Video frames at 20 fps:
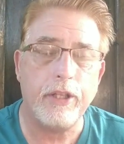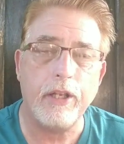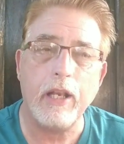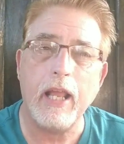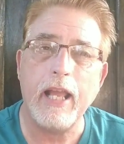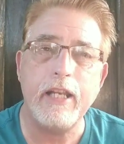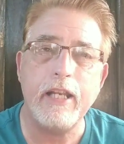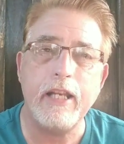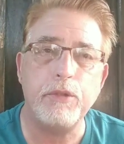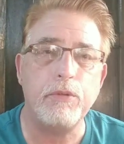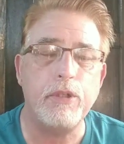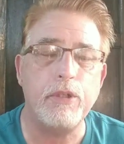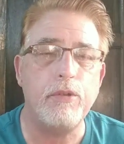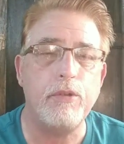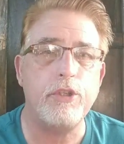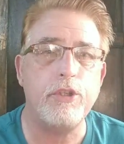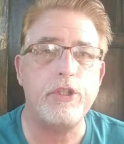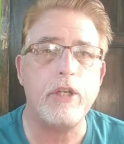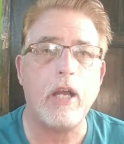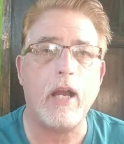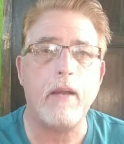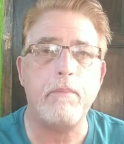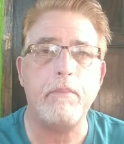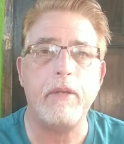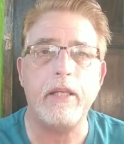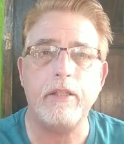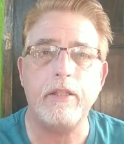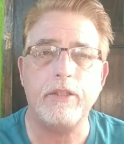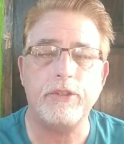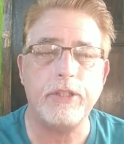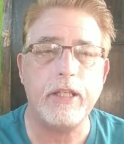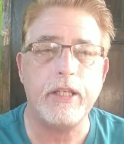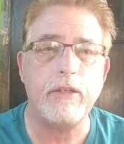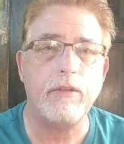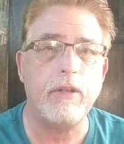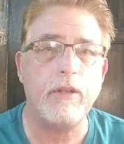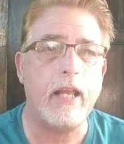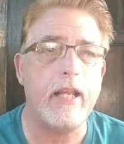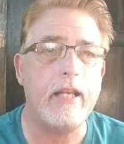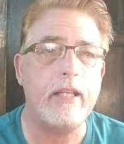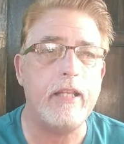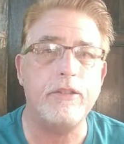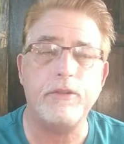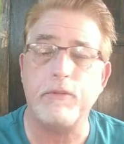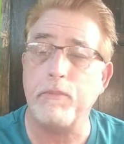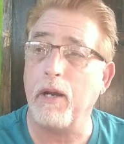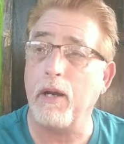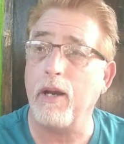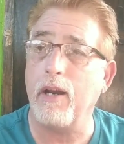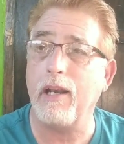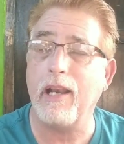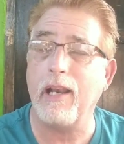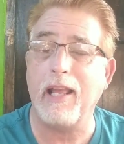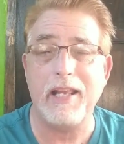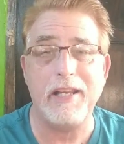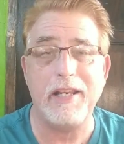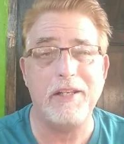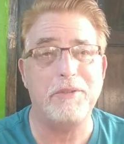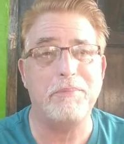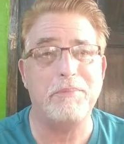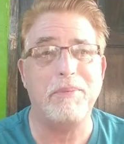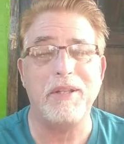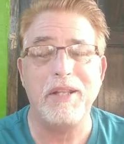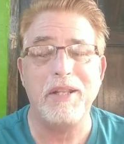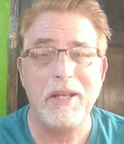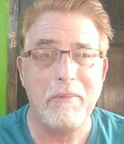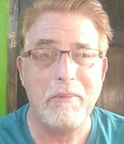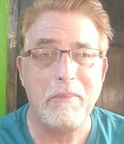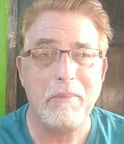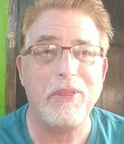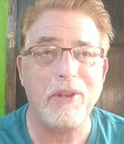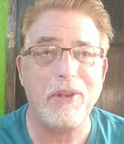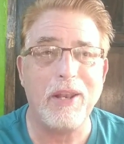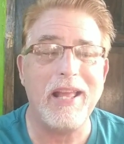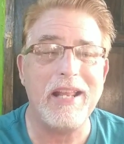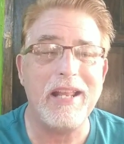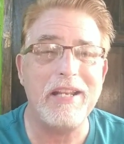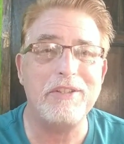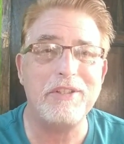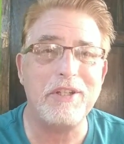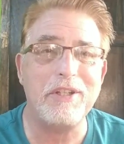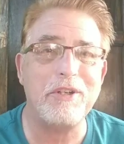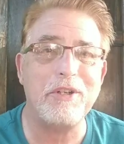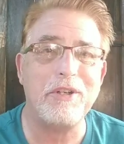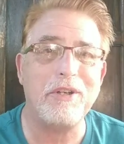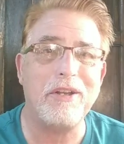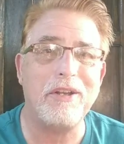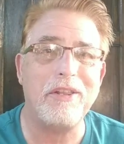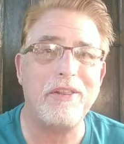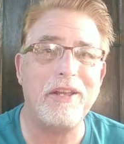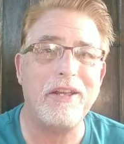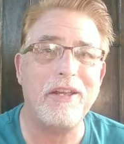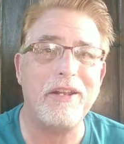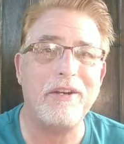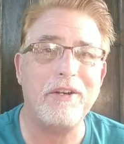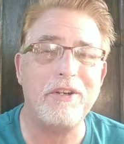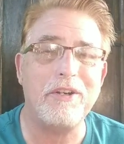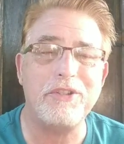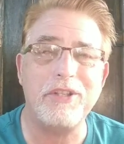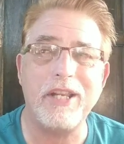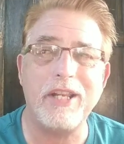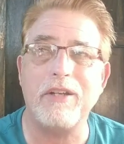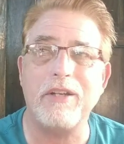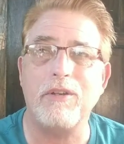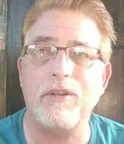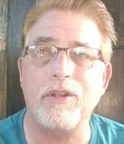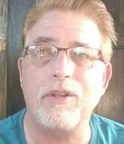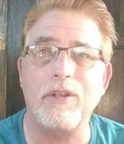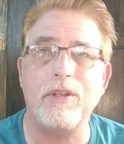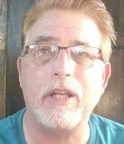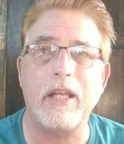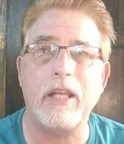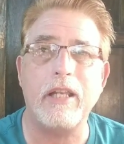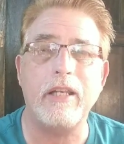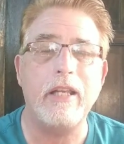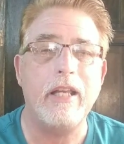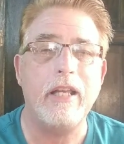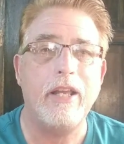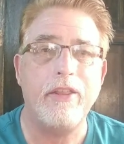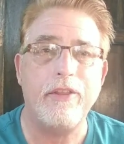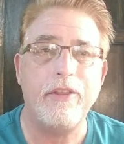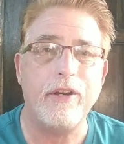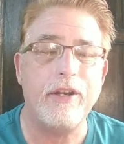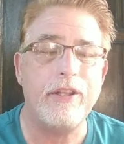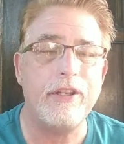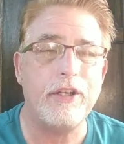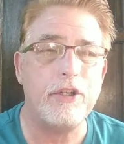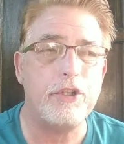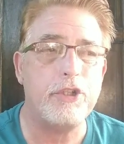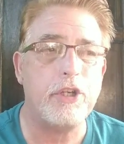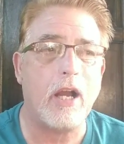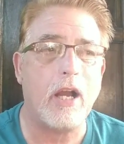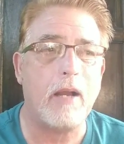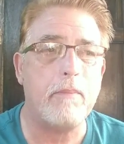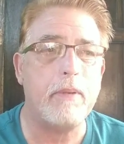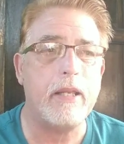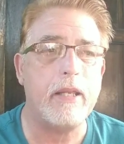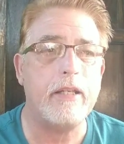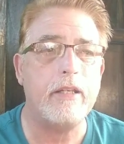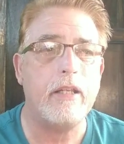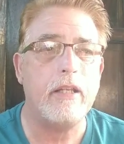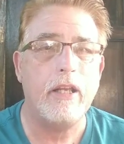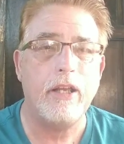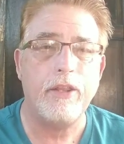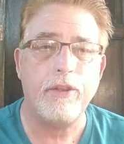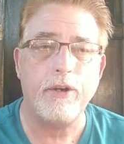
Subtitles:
the ladies will do the shopping, the single ladies, the married ladies, but the ladies that are single and looking, they're in there shopping,